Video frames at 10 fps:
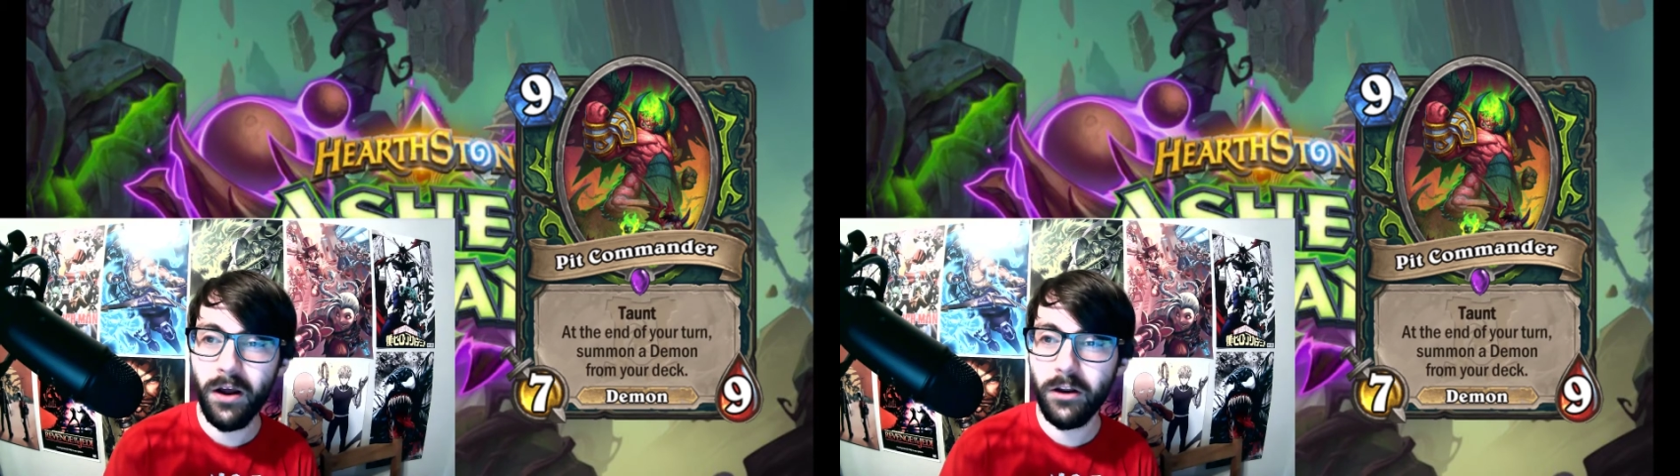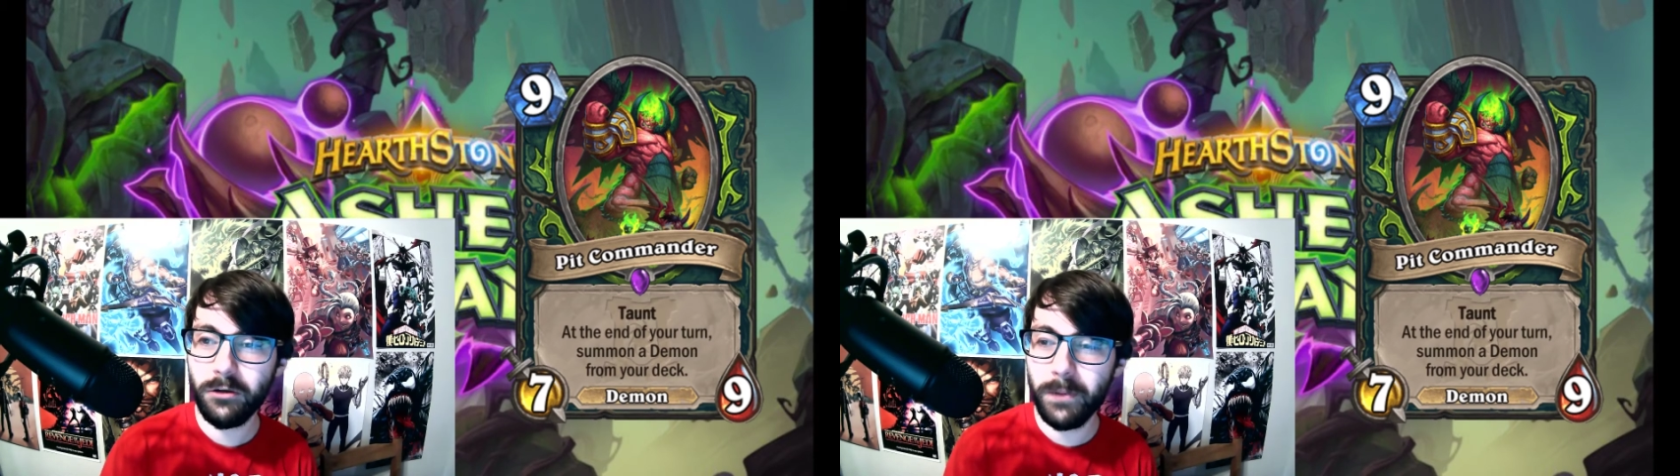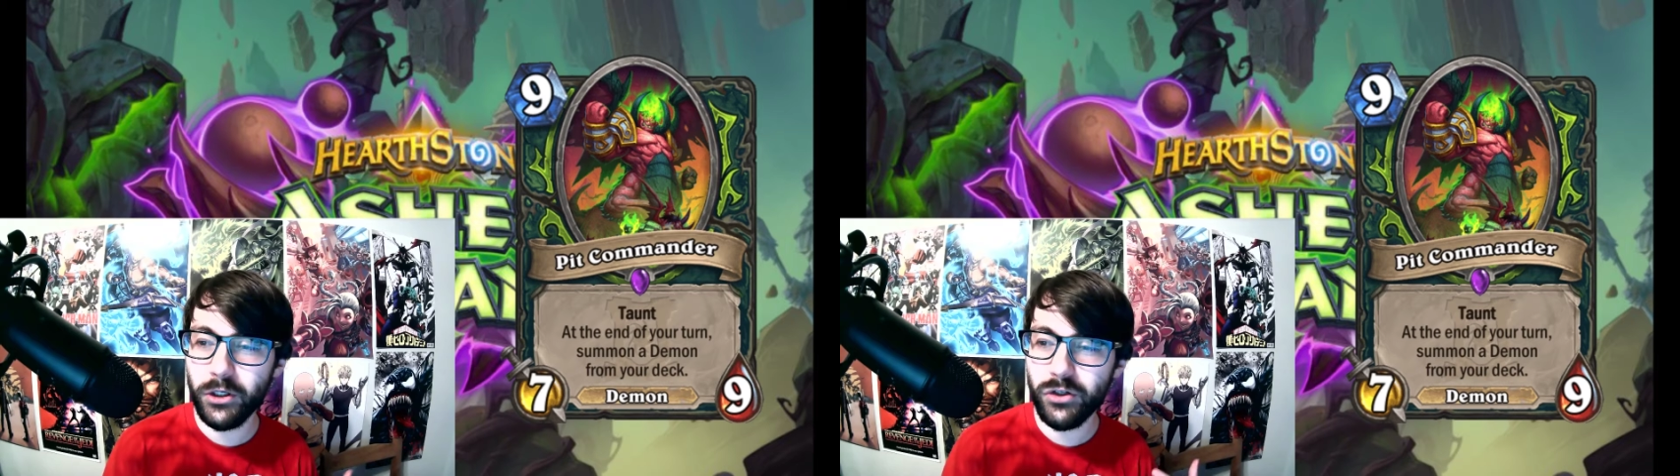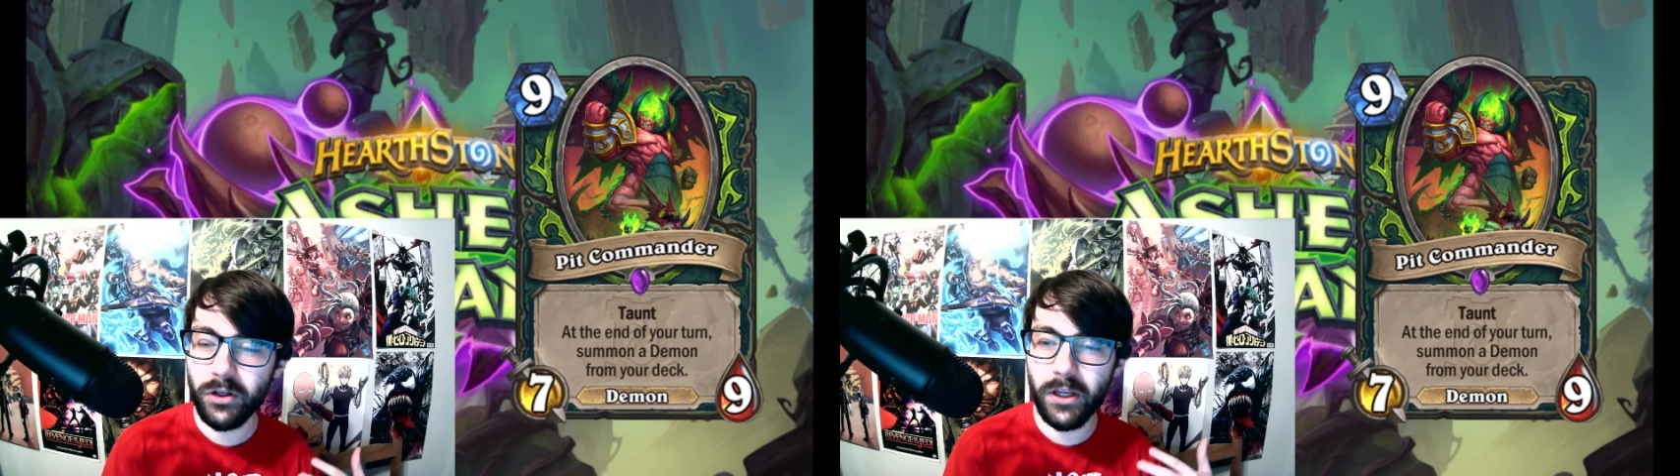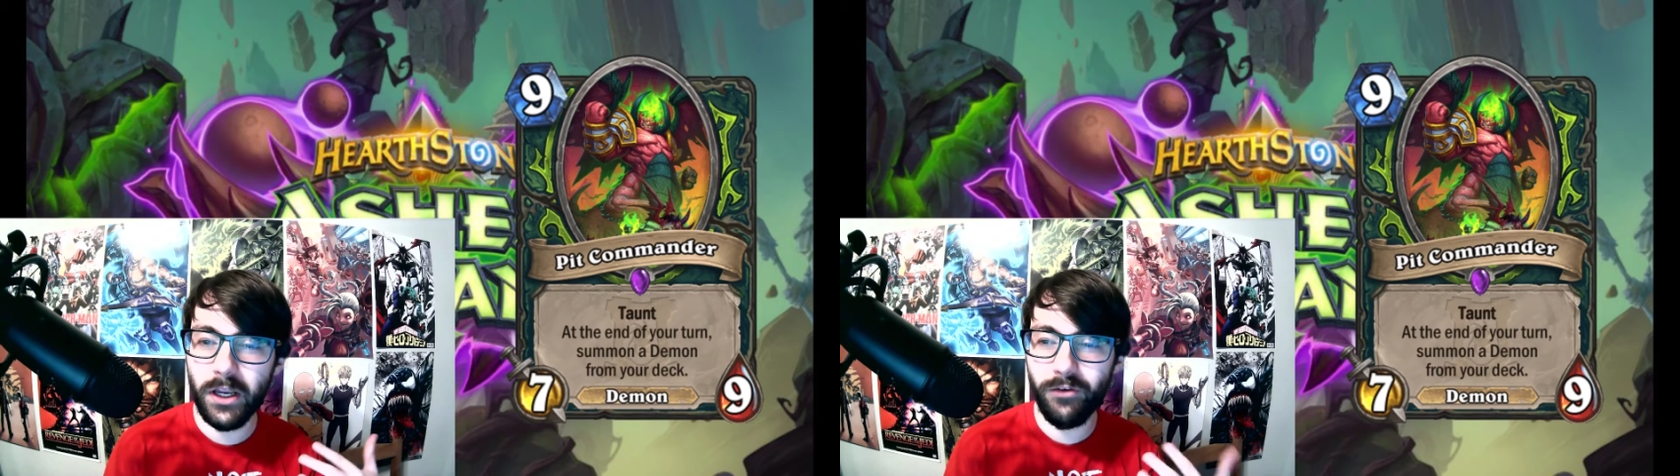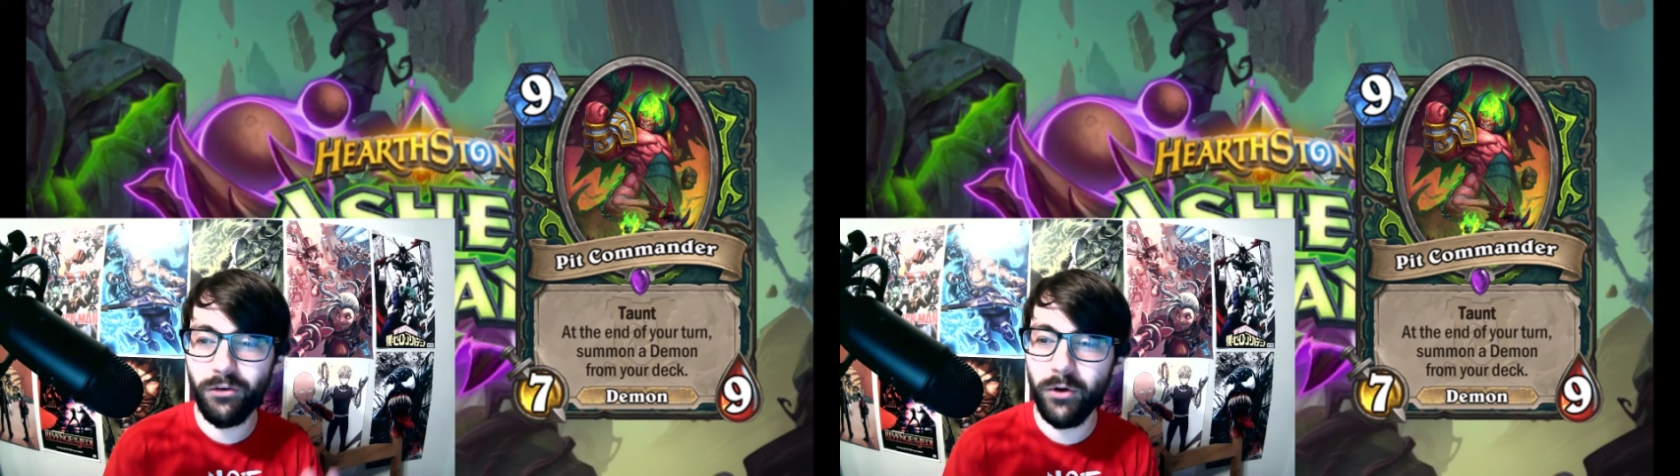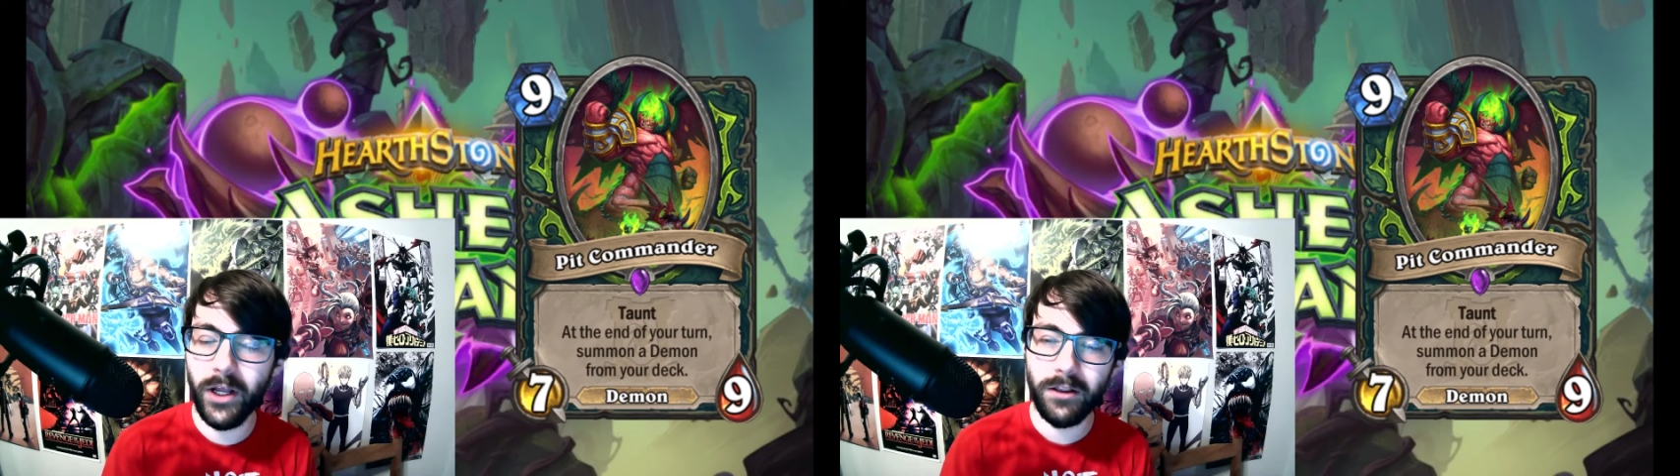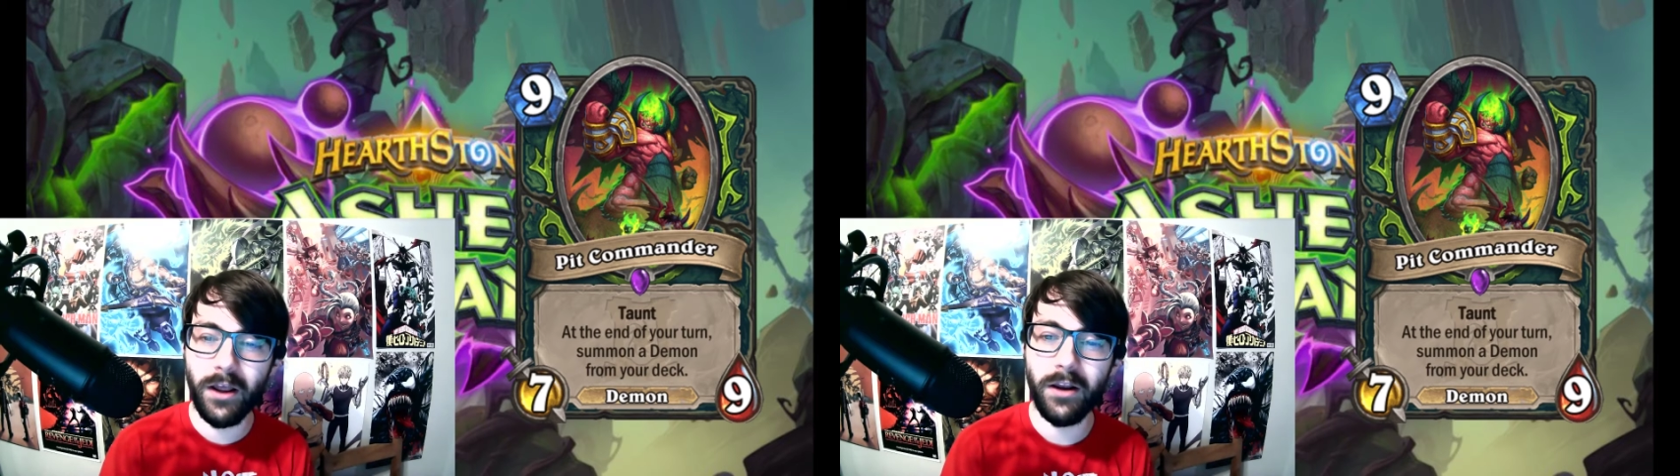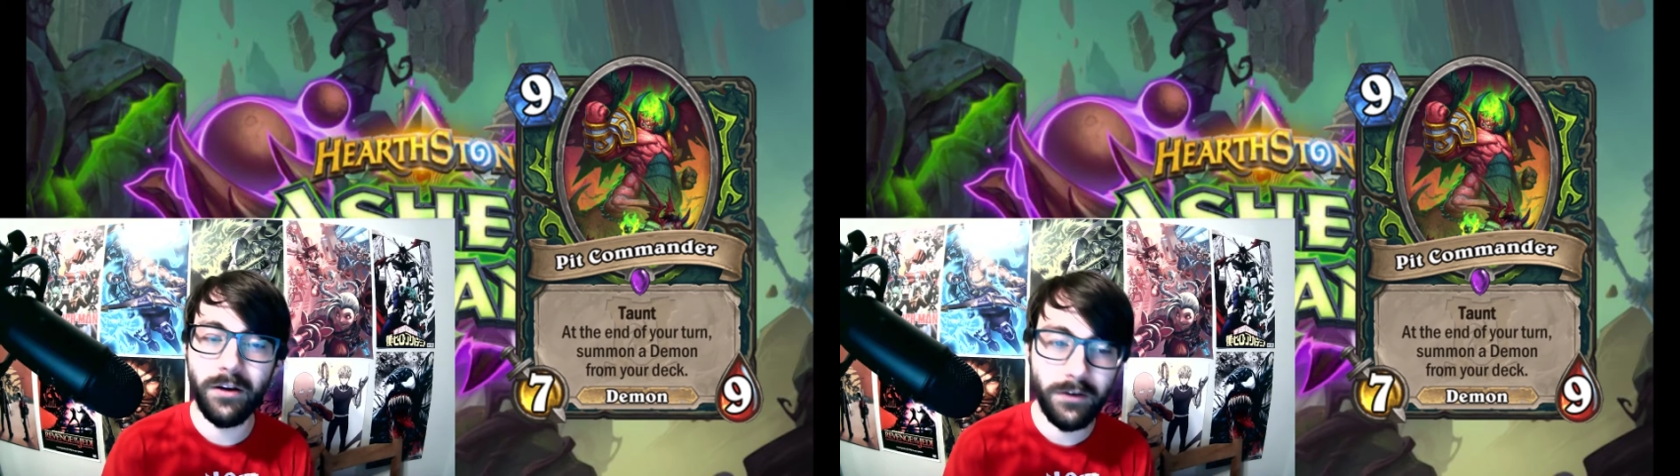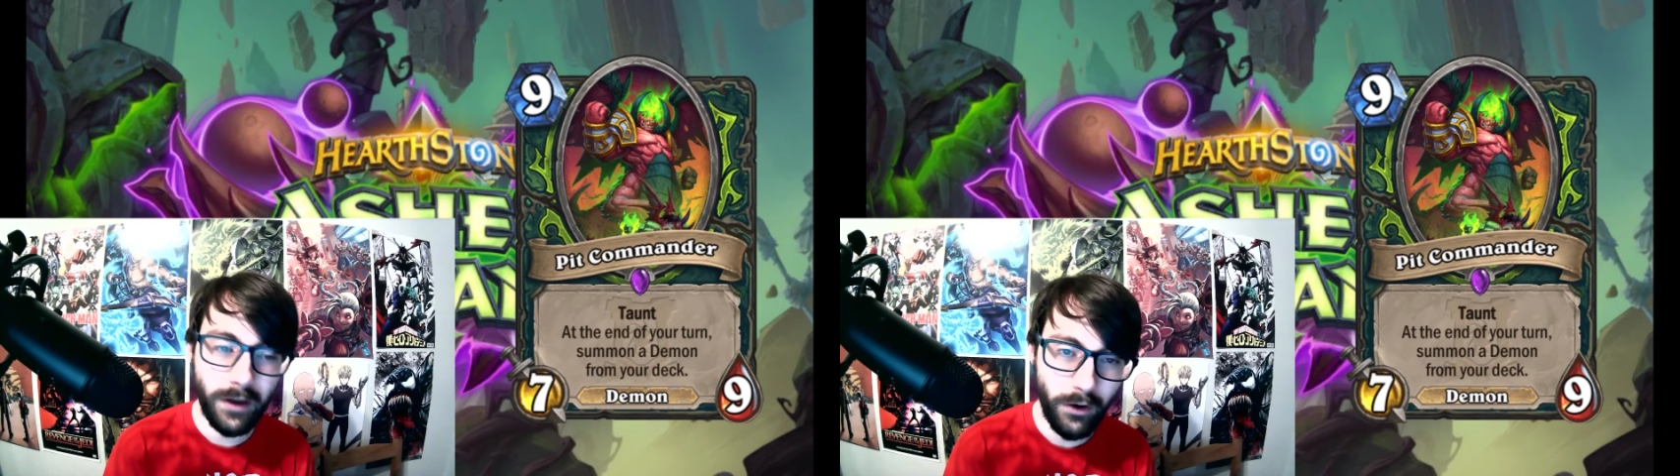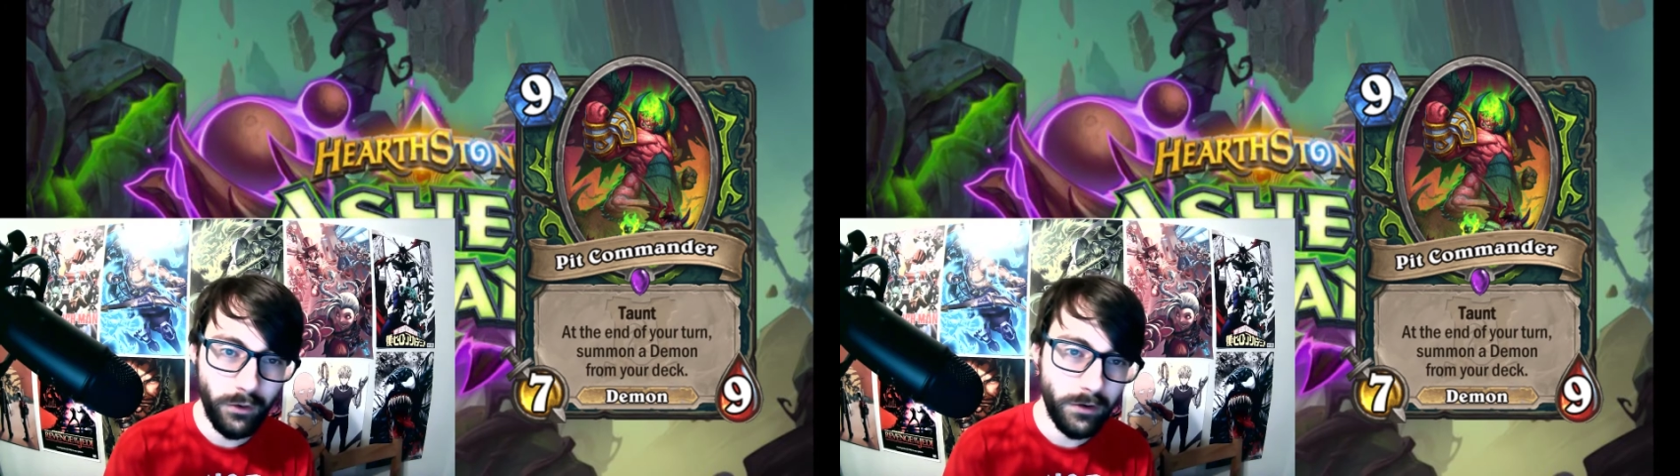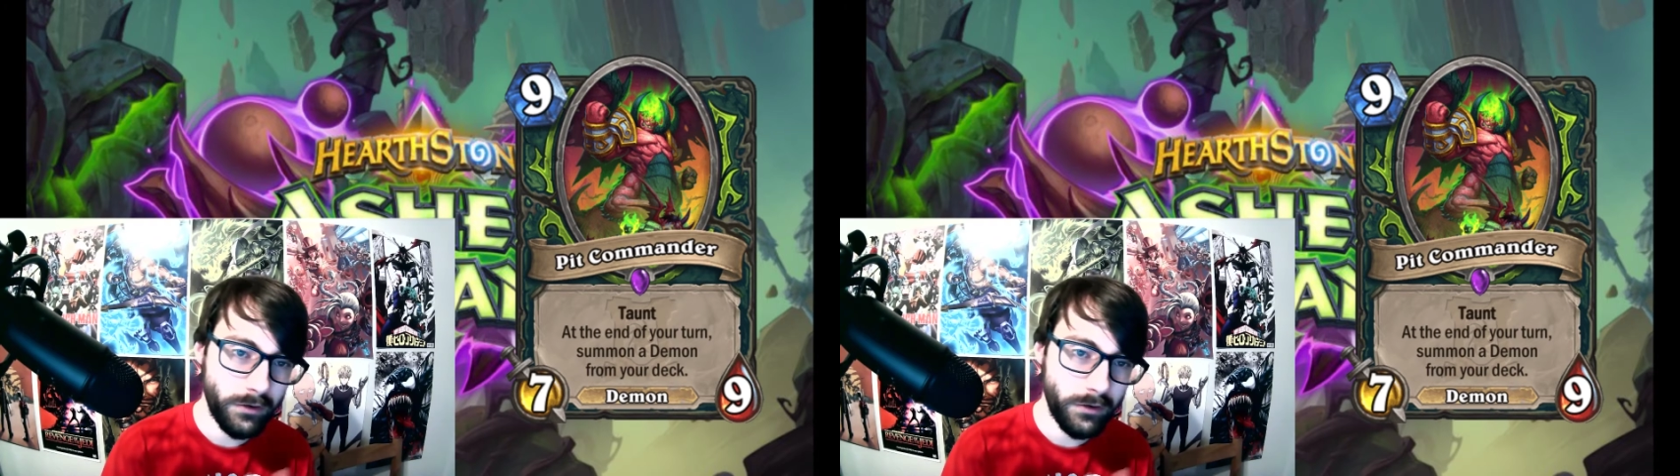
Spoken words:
especially if you get that discount,